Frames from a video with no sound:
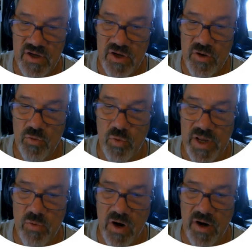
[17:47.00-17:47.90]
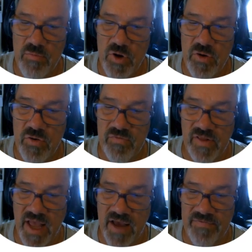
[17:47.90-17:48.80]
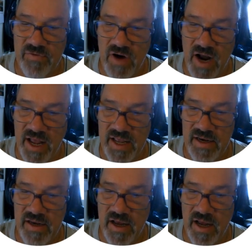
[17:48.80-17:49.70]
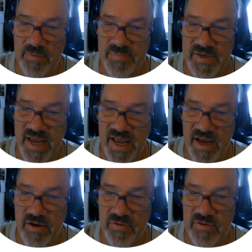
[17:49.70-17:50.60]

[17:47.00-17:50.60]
We want to move left, right, up, down,